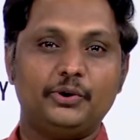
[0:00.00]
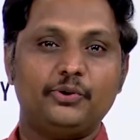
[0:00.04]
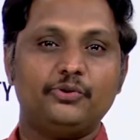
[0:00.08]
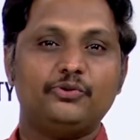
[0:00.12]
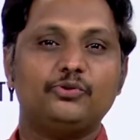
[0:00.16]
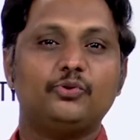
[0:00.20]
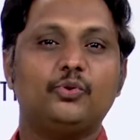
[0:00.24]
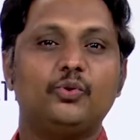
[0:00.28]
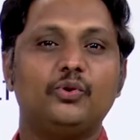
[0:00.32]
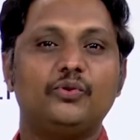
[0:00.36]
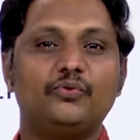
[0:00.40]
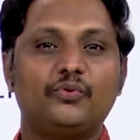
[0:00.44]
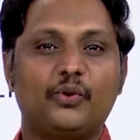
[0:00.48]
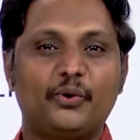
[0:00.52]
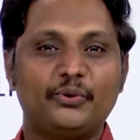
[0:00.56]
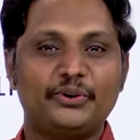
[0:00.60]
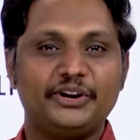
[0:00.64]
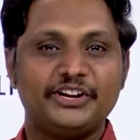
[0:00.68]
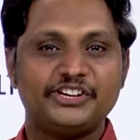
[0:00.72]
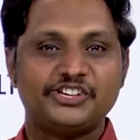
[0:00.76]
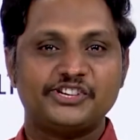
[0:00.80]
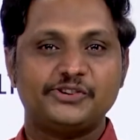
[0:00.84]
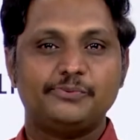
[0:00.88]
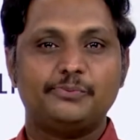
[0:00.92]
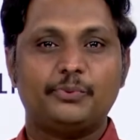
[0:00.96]
School
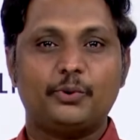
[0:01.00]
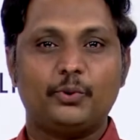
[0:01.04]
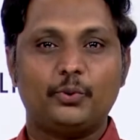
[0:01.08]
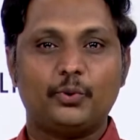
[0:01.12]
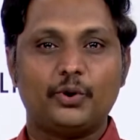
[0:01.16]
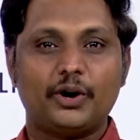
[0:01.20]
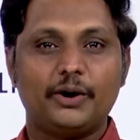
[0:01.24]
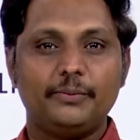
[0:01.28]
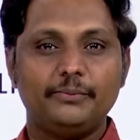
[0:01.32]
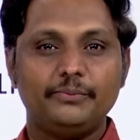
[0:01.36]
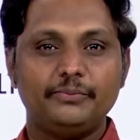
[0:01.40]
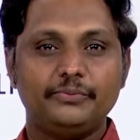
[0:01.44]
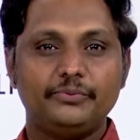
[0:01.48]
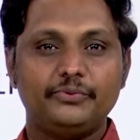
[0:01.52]
Foundation program.